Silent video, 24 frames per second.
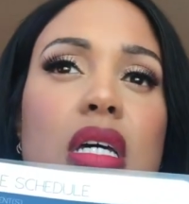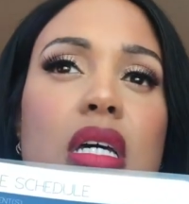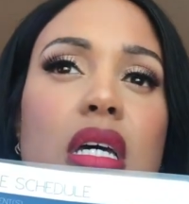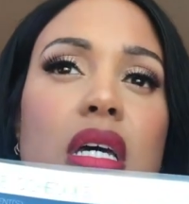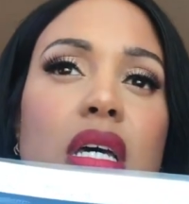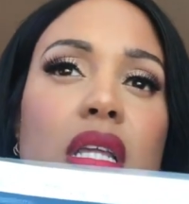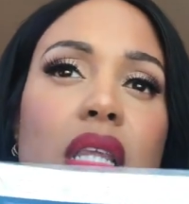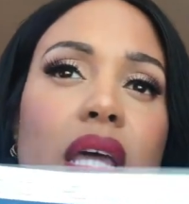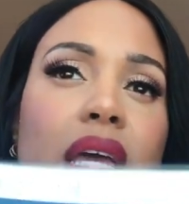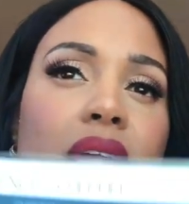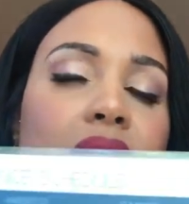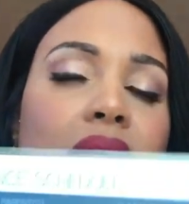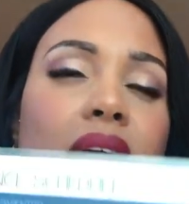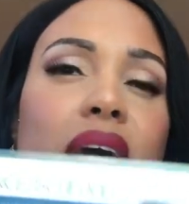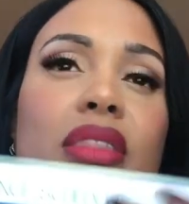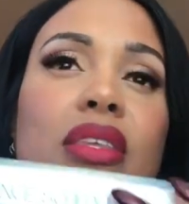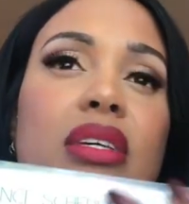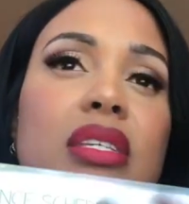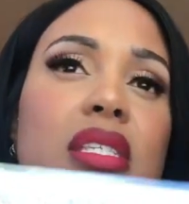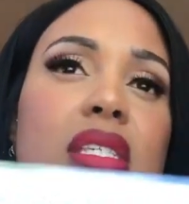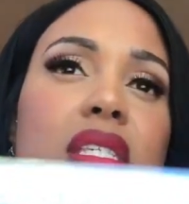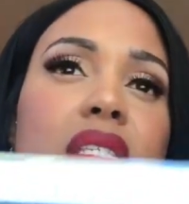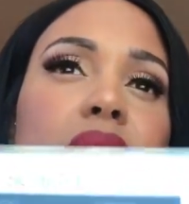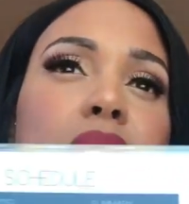like, yeah,
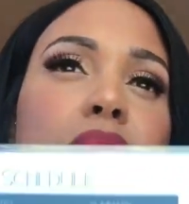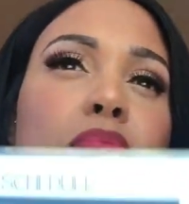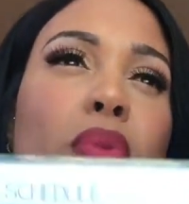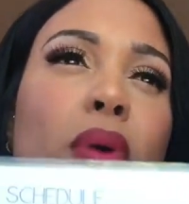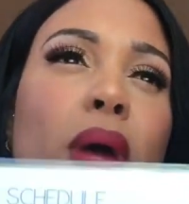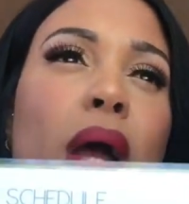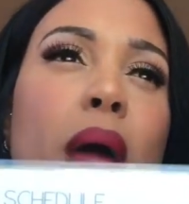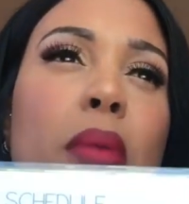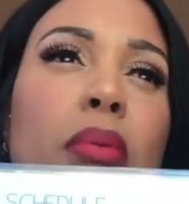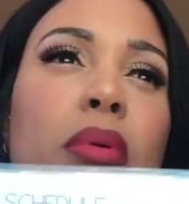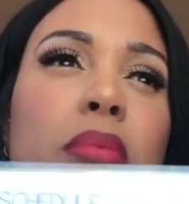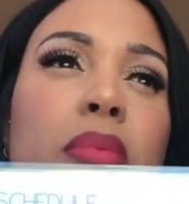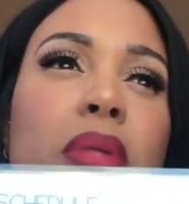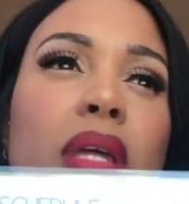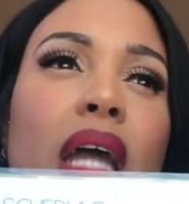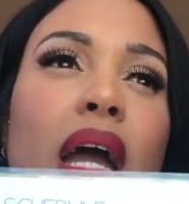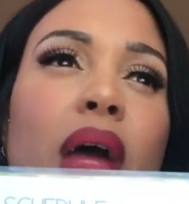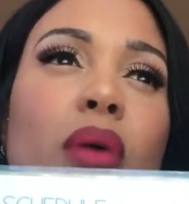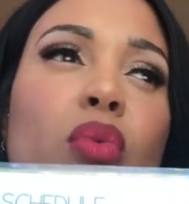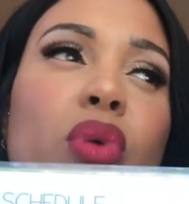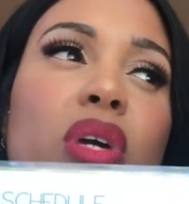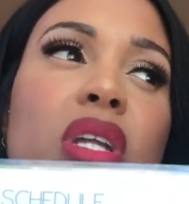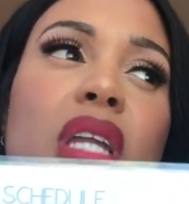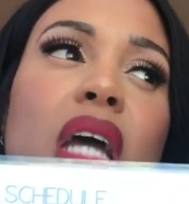this is probably, I
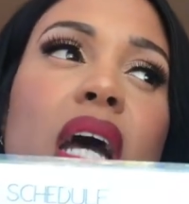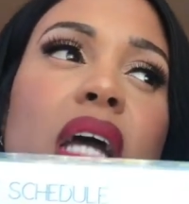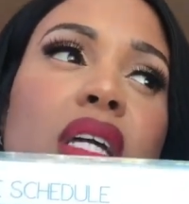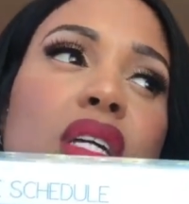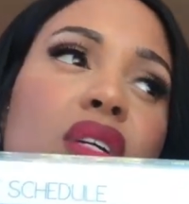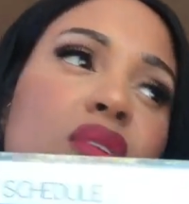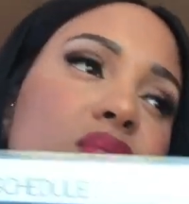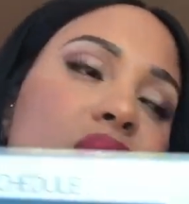would not use